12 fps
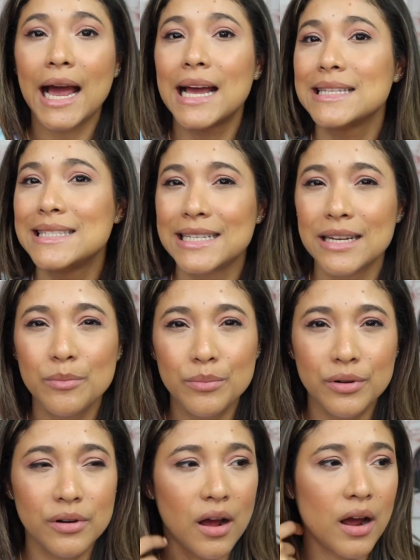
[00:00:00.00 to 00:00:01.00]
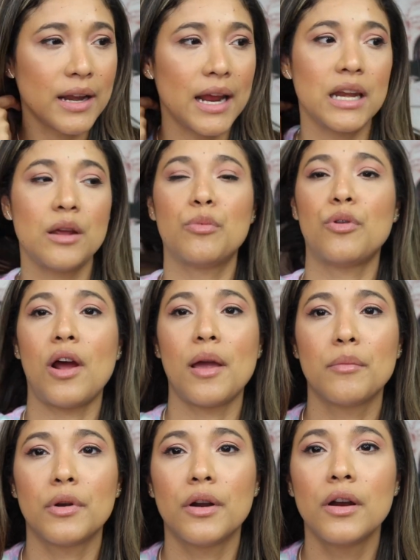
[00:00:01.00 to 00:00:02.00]
I didn't put on any
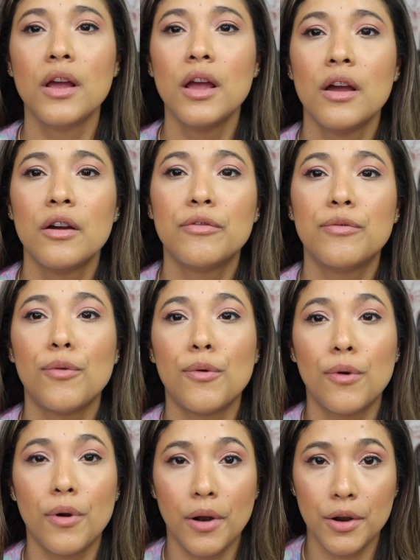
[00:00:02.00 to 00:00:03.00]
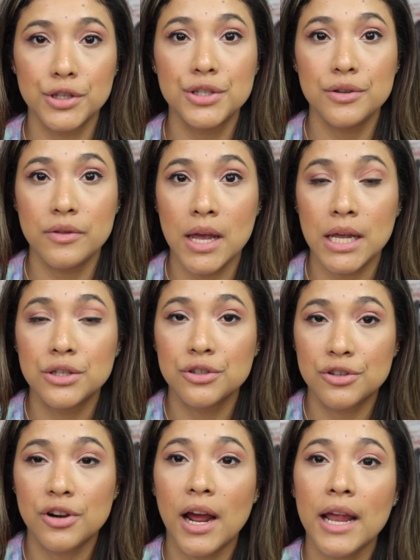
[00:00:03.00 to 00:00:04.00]
primer for today to
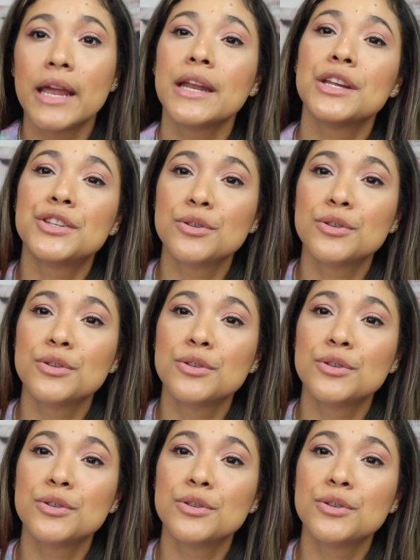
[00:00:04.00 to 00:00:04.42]
try it.